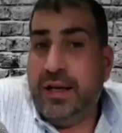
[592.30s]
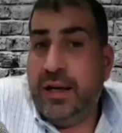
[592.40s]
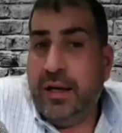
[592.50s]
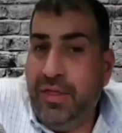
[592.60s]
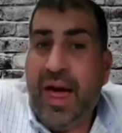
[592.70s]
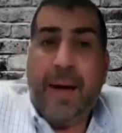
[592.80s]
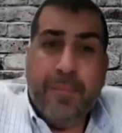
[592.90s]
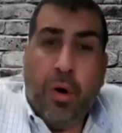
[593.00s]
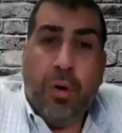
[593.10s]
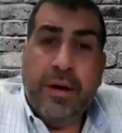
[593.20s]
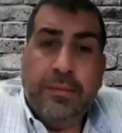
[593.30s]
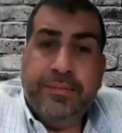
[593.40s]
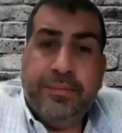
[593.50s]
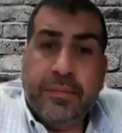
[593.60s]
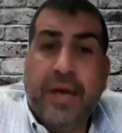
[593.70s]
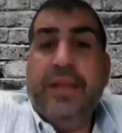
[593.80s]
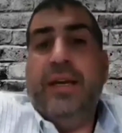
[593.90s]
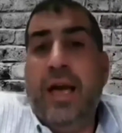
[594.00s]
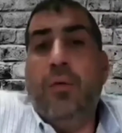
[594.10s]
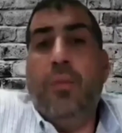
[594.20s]
it that moment and they
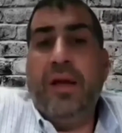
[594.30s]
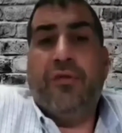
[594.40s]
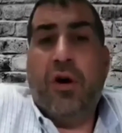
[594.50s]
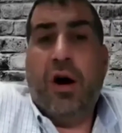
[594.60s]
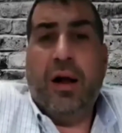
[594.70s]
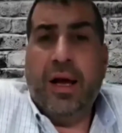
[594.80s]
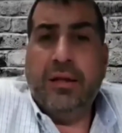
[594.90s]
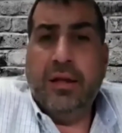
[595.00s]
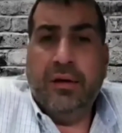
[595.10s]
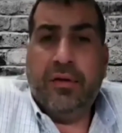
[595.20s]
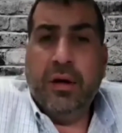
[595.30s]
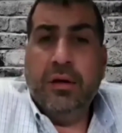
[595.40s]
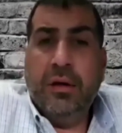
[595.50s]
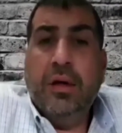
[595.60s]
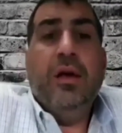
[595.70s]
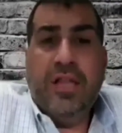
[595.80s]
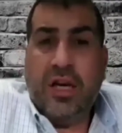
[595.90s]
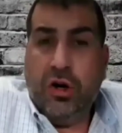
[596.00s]
can't wait for online delivery, they could